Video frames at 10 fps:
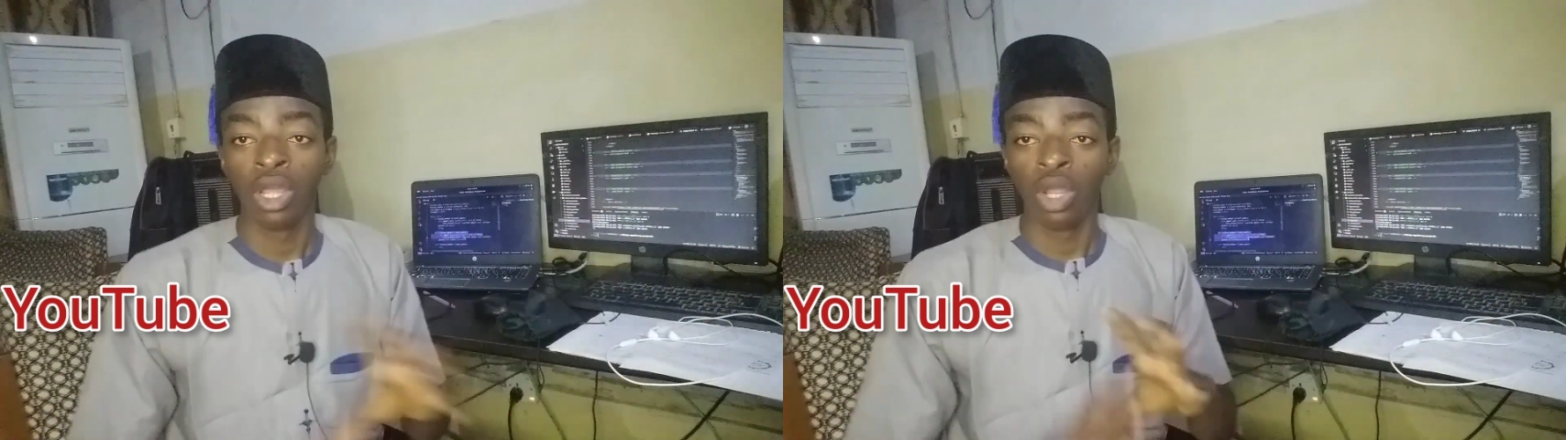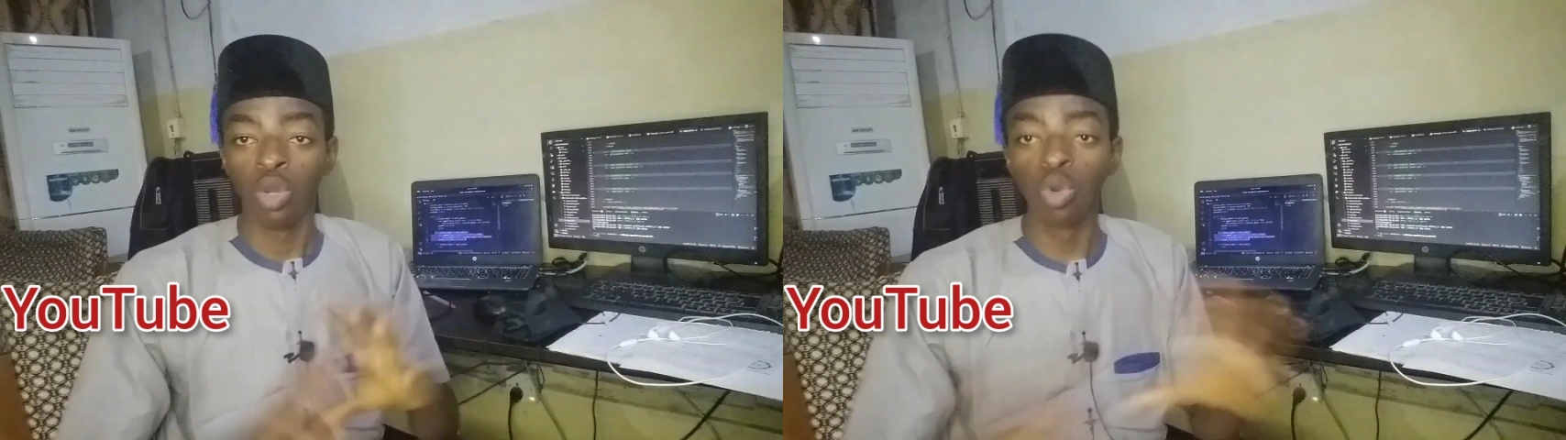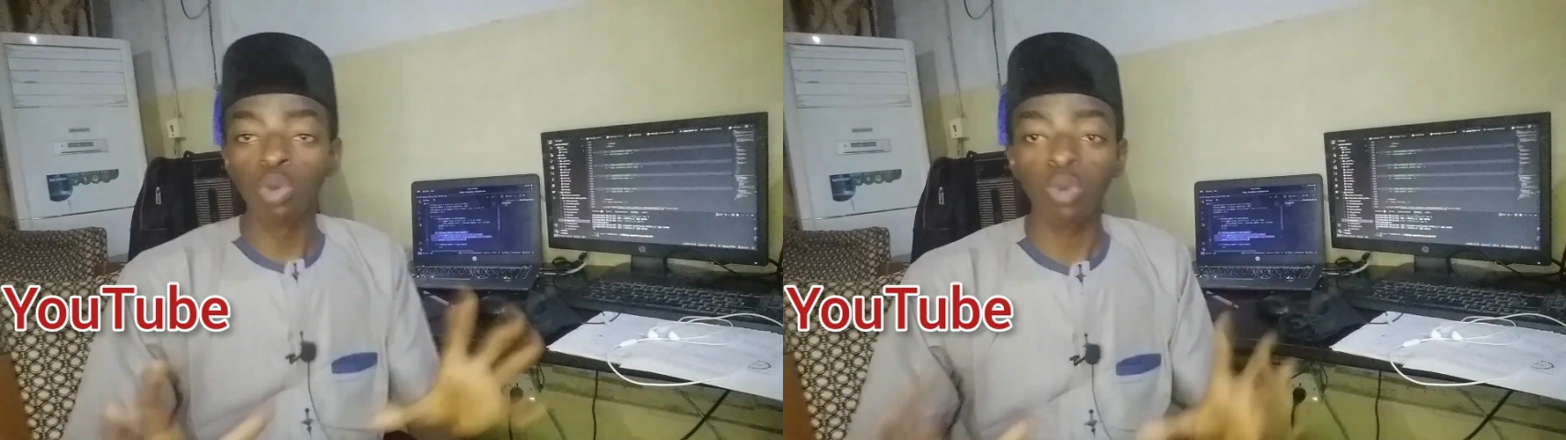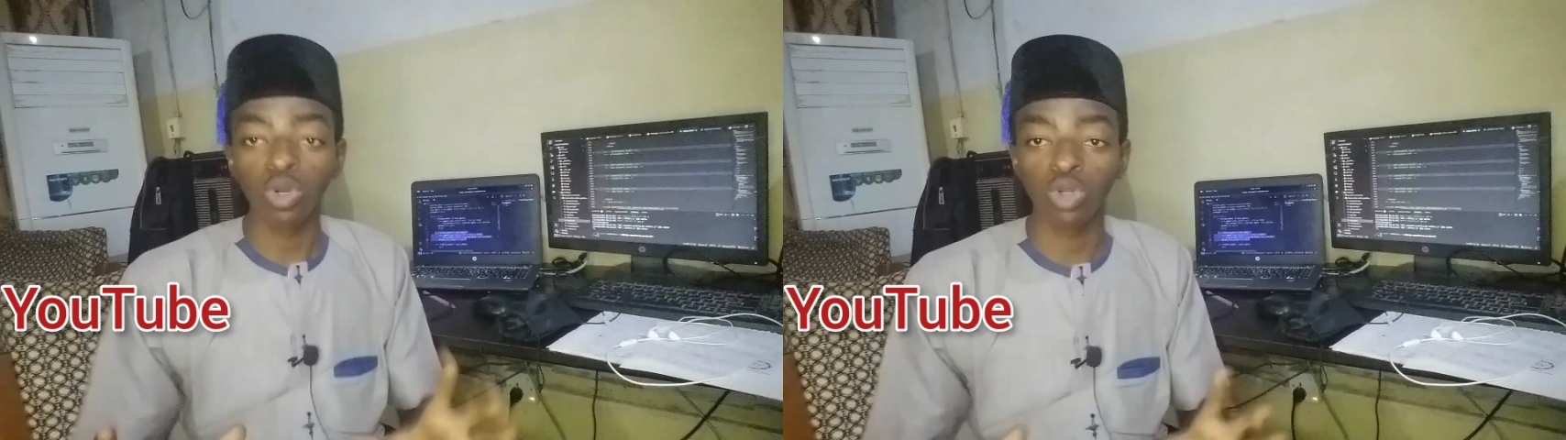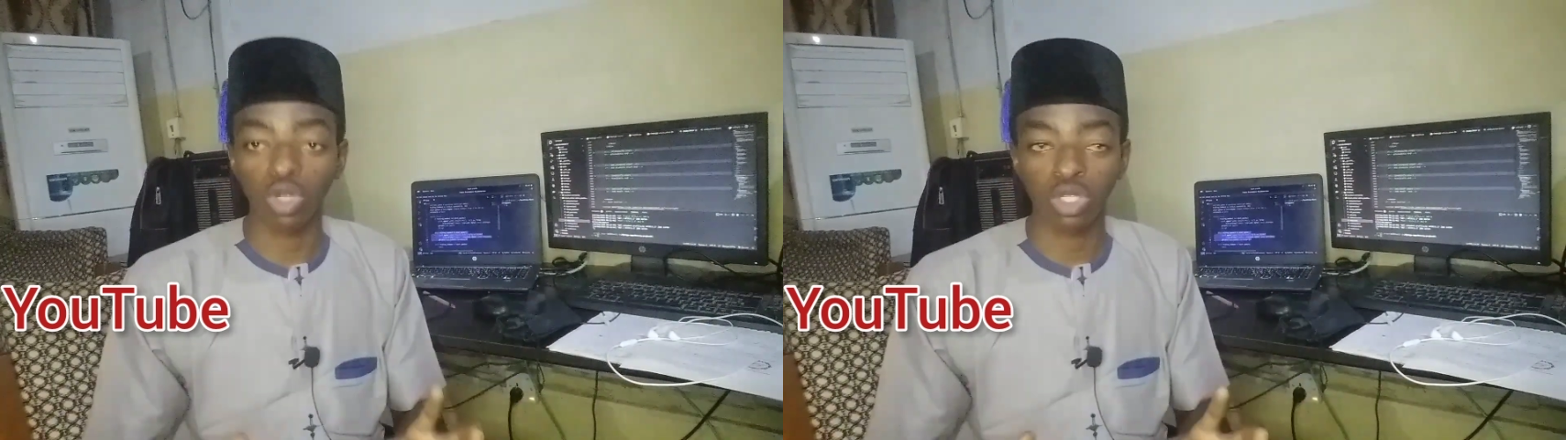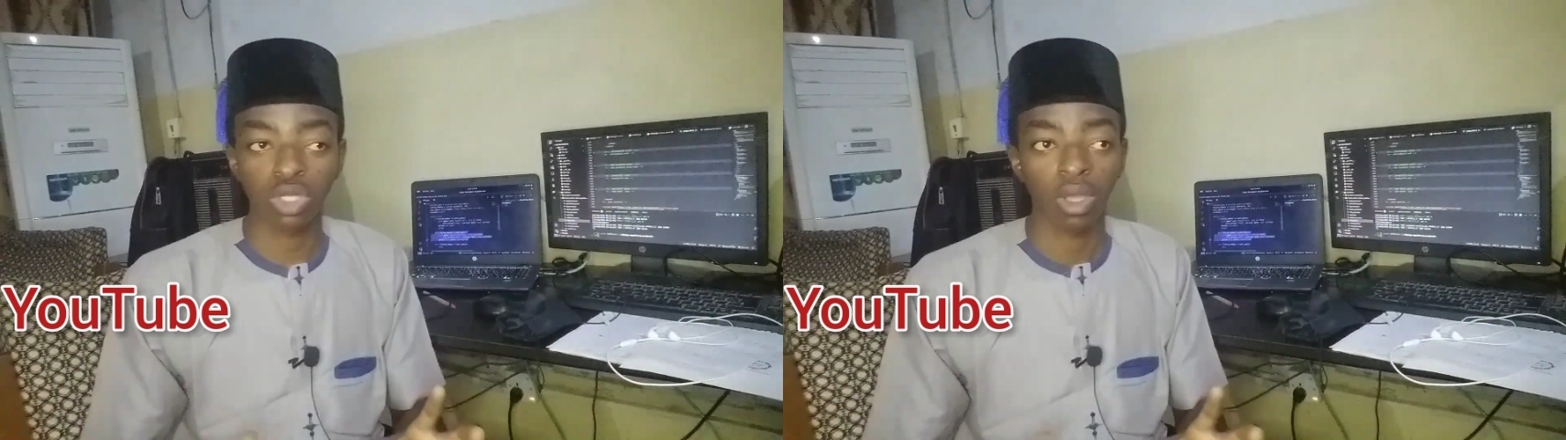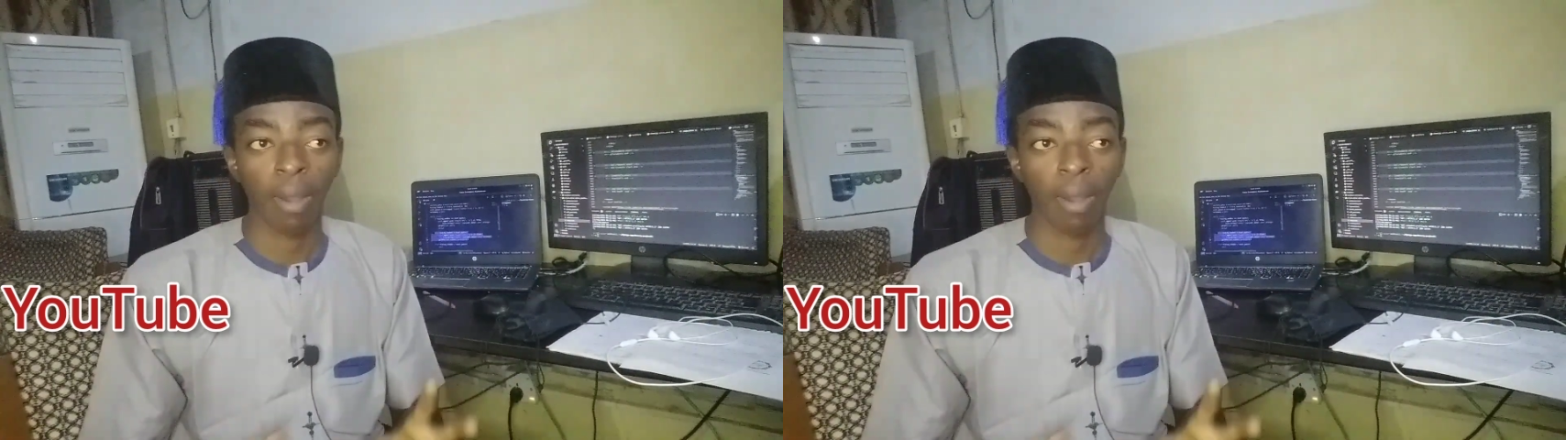look for those